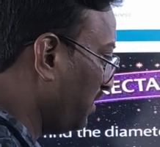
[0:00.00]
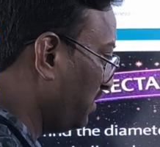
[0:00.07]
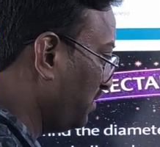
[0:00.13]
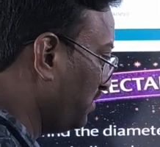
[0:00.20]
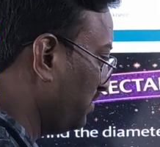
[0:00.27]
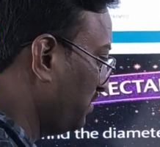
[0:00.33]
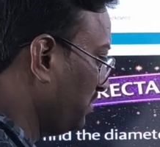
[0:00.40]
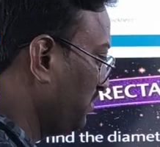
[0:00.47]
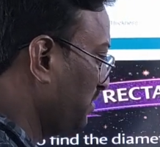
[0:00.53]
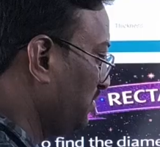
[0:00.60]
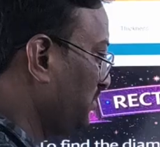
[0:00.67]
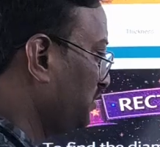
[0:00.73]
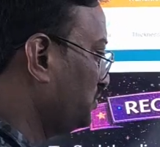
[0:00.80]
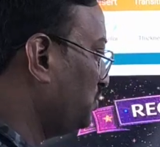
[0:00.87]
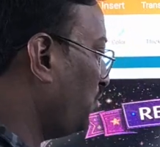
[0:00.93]
ball.
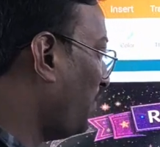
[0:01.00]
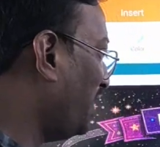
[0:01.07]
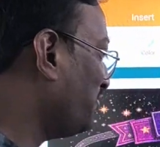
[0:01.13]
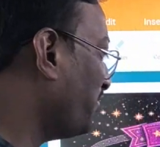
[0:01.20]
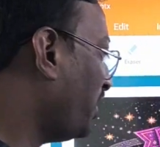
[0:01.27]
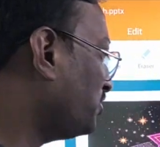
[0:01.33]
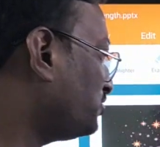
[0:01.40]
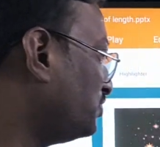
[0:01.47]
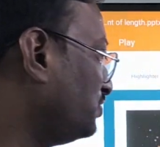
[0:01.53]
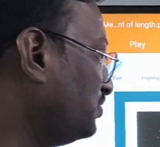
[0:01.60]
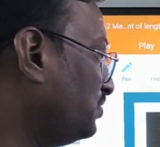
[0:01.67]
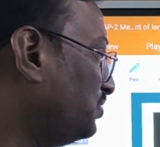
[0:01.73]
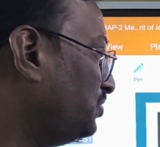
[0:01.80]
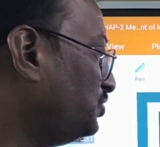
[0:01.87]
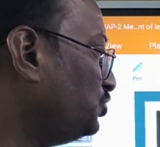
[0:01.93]
So what we have to
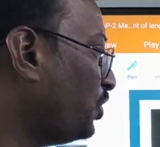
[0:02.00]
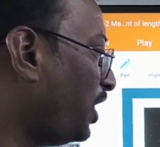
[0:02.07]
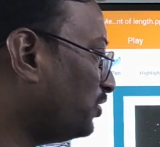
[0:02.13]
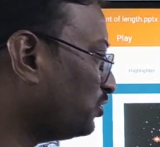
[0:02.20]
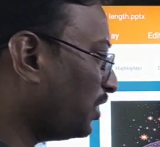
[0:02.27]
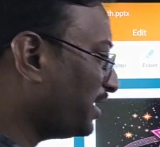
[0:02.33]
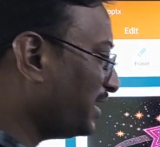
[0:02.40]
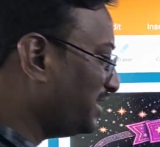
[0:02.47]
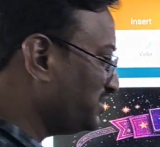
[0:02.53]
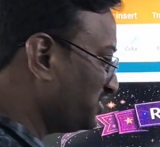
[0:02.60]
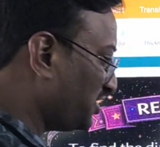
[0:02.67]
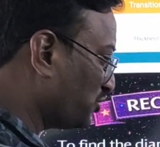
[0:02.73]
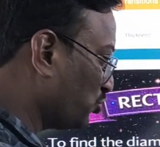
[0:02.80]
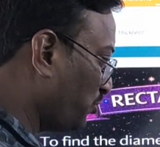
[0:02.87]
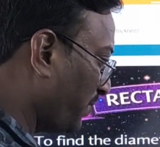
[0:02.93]
do, you have to
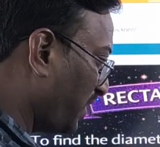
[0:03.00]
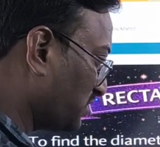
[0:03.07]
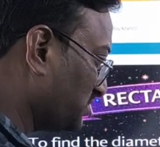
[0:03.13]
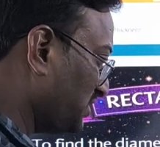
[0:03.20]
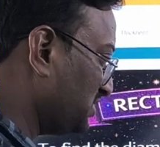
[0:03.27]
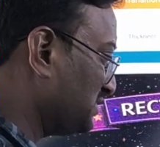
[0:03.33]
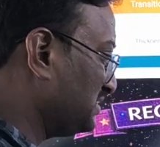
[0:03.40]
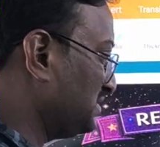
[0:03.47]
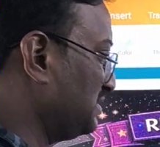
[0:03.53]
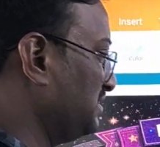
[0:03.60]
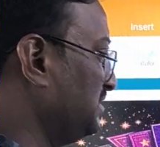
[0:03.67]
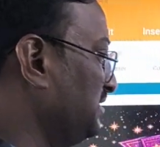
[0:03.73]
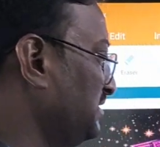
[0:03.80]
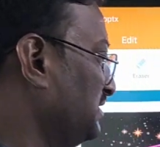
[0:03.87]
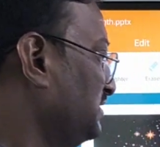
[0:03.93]
arrange the 2
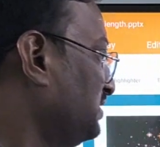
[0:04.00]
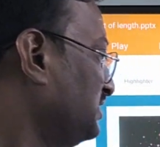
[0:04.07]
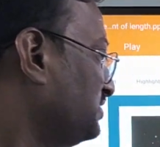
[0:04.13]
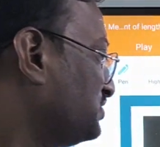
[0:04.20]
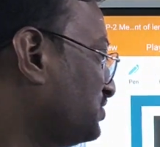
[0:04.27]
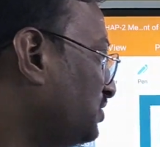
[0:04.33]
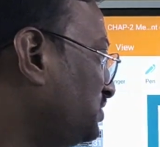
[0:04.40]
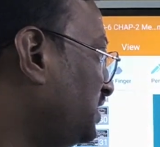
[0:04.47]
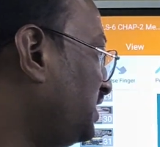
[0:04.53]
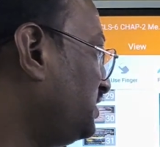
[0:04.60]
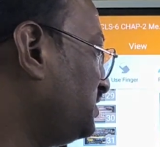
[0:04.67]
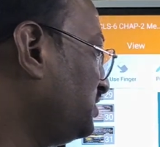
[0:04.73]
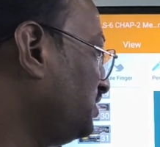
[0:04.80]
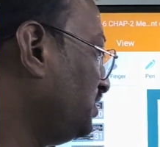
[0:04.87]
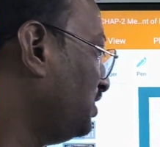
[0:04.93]
boxes so
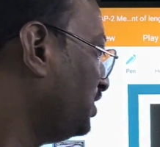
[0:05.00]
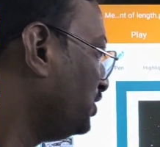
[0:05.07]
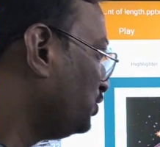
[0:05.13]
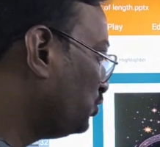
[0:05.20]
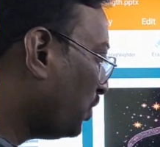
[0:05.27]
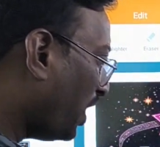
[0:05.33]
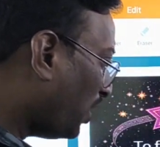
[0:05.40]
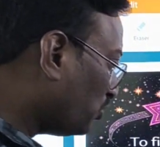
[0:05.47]
that you